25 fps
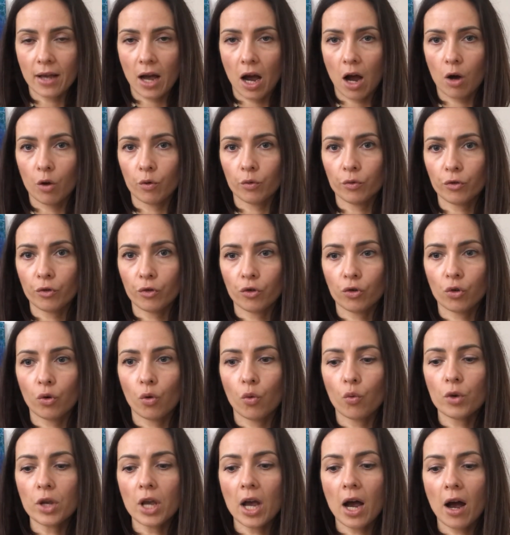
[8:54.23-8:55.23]
down.
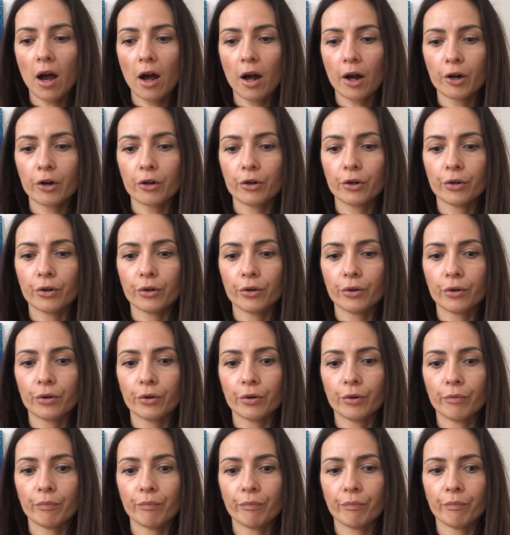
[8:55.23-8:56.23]
So we
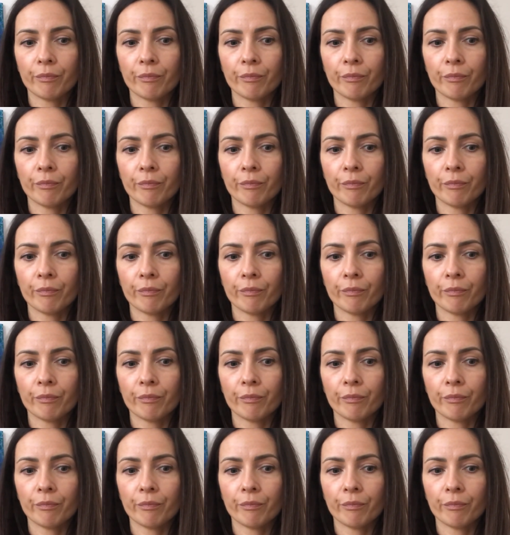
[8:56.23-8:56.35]
are